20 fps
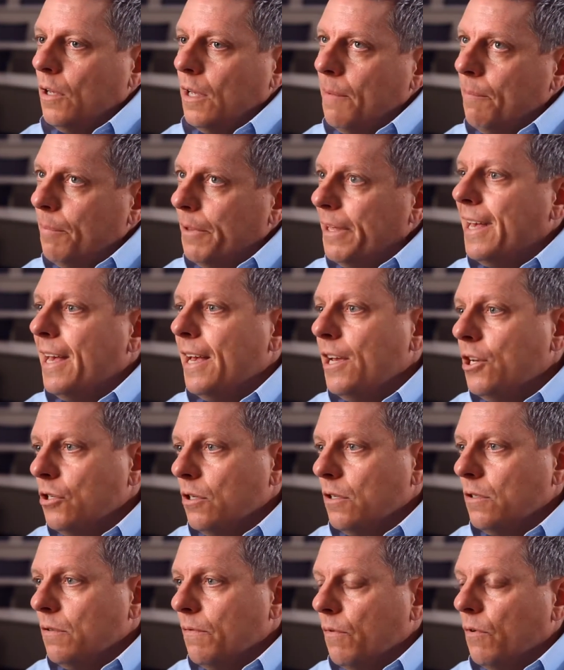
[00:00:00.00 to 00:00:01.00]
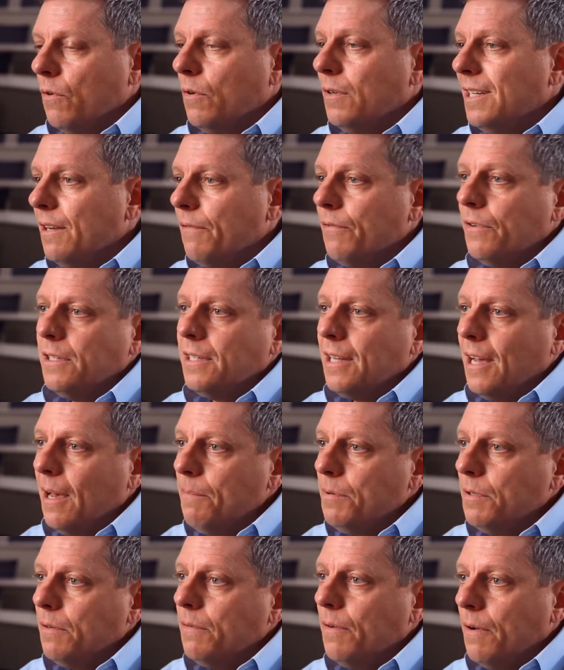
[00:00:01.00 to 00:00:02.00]
implications for different
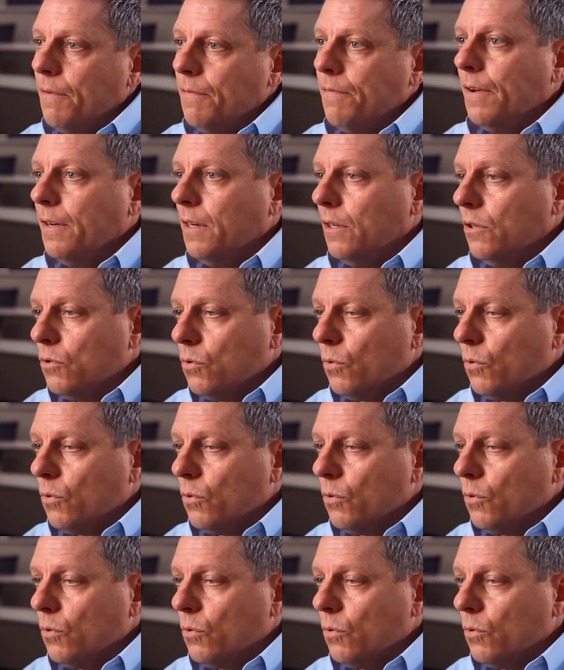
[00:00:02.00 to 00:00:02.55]
types of, of funding